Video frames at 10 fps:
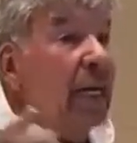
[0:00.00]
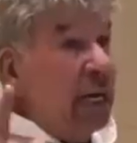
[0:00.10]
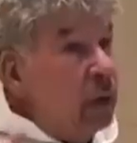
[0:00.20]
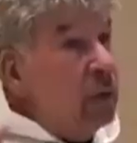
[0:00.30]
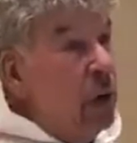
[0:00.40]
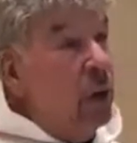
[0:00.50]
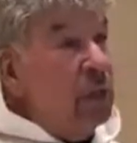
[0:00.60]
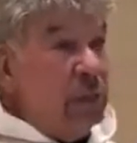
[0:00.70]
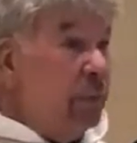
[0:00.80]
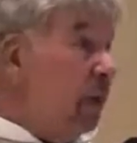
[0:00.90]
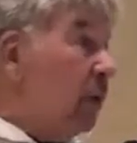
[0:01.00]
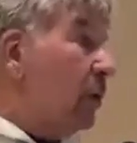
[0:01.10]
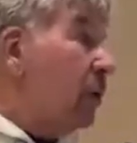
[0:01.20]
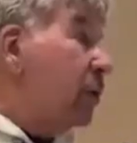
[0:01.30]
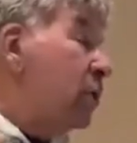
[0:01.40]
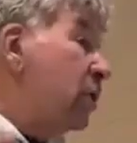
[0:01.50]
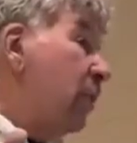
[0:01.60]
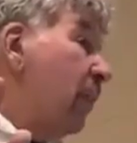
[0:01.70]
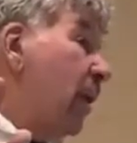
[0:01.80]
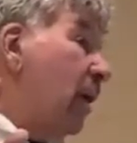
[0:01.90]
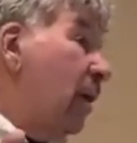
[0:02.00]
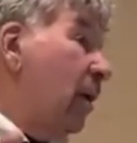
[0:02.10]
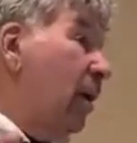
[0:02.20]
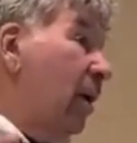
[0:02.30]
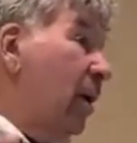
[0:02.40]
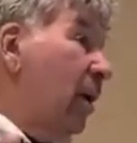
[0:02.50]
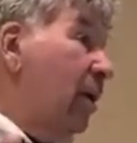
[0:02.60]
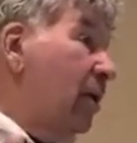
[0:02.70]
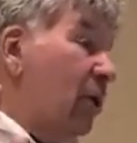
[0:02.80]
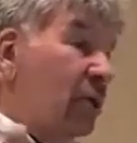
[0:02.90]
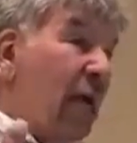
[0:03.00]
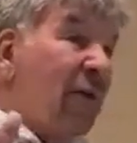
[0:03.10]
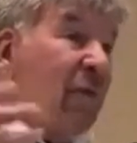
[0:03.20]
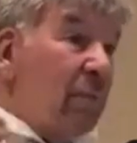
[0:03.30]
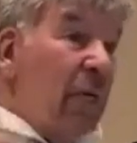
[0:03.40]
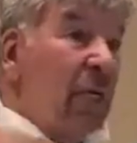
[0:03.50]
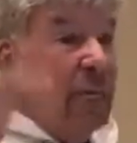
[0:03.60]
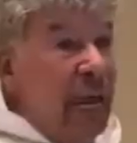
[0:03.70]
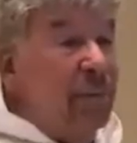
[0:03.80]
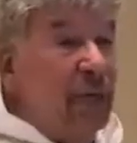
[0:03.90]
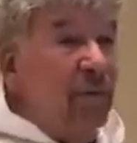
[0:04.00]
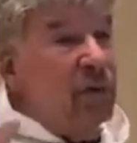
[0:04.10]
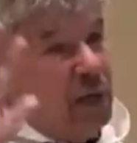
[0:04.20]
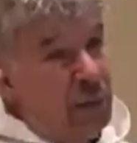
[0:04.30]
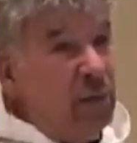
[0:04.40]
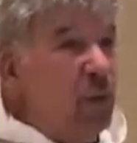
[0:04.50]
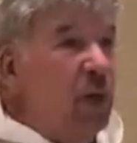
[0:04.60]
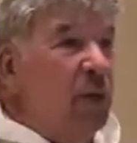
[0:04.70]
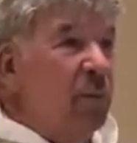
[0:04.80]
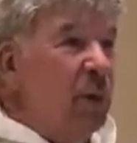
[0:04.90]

and I don't know his miracles. Just having me named after him is one of the